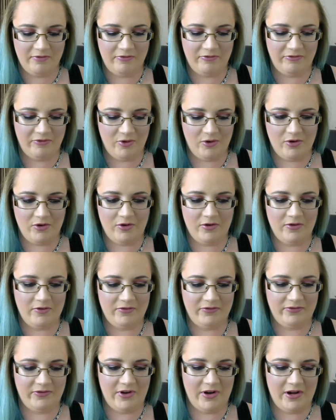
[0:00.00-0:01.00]
four,
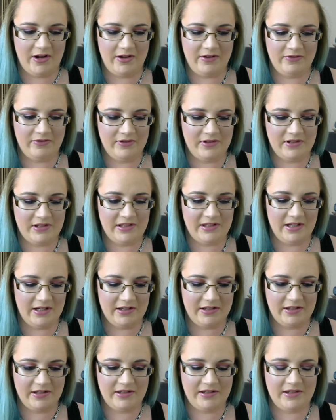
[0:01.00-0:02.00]
five,
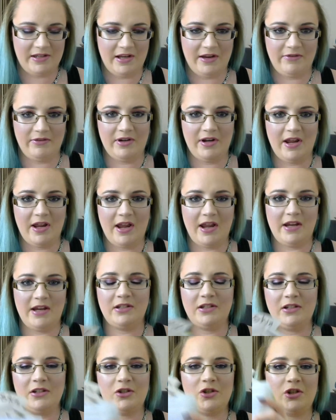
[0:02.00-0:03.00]
six, seven, eight
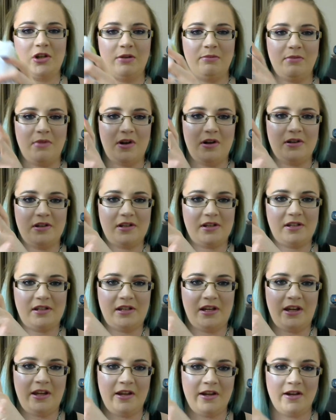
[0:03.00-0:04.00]
sheet masks
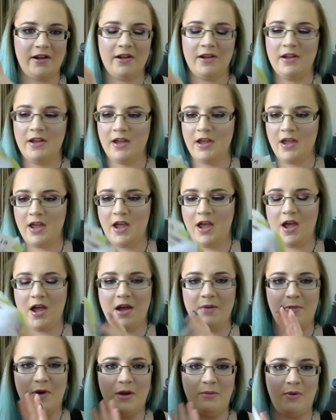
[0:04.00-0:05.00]
here.
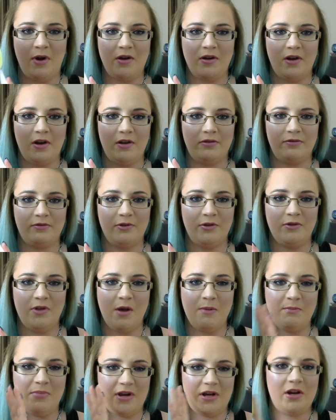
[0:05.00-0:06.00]
Um, I won't go through
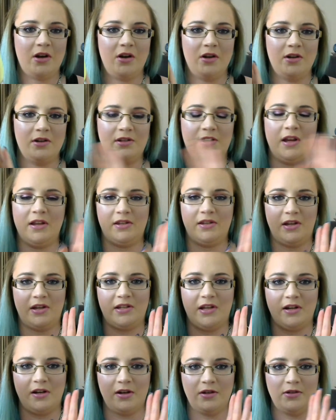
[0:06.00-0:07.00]
them because, as I
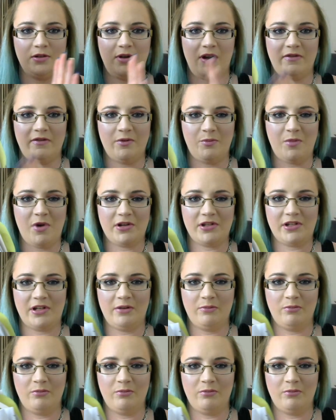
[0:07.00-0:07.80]
said, I do have a masking